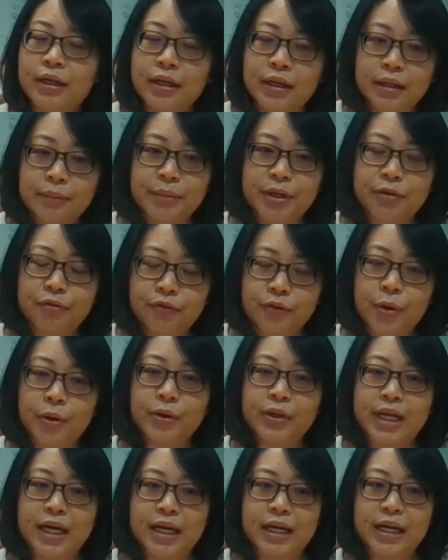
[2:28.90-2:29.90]
before
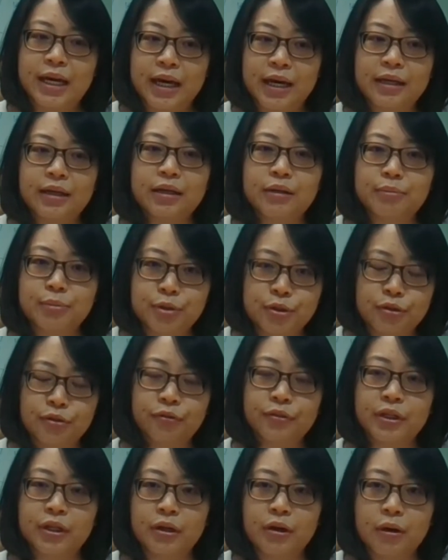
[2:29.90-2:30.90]
they can approve
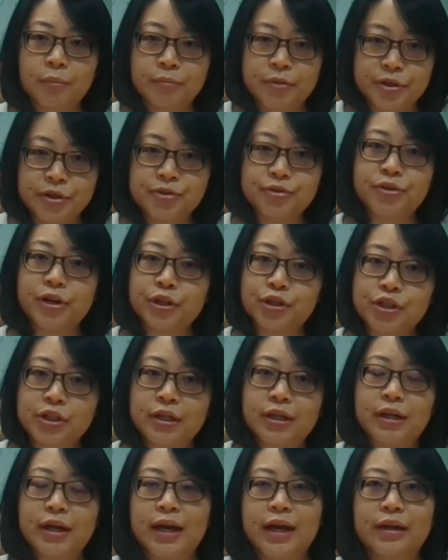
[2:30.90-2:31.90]
the corporate structure
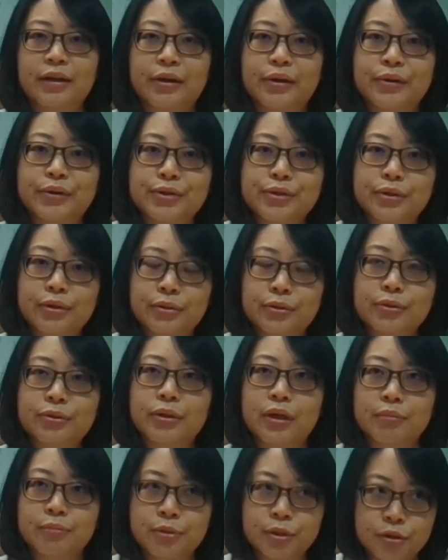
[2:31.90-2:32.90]
and also to
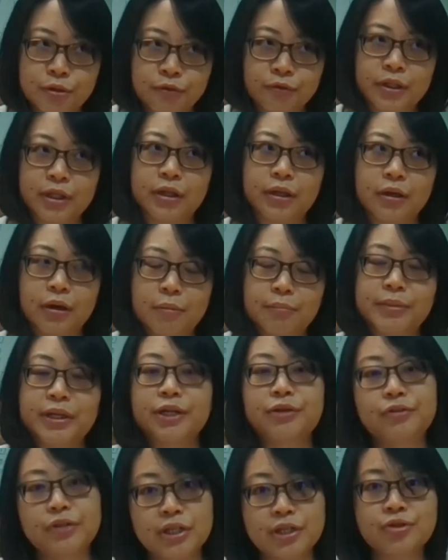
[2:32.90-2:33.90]
approve the company
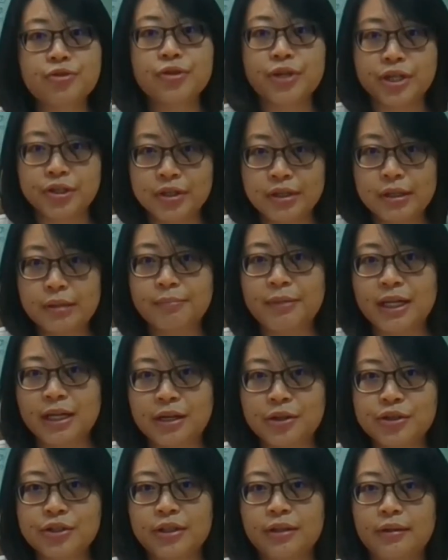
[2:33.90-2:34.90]
registration
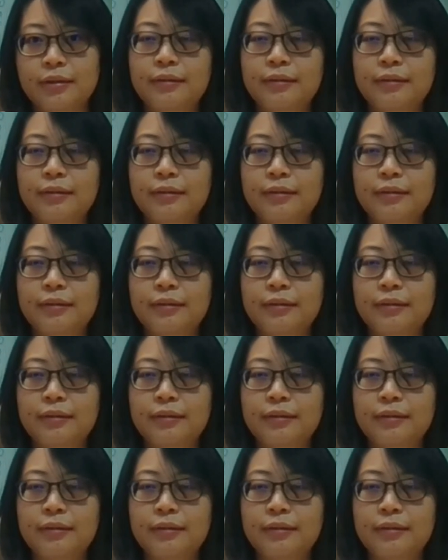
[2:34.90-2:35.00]
application.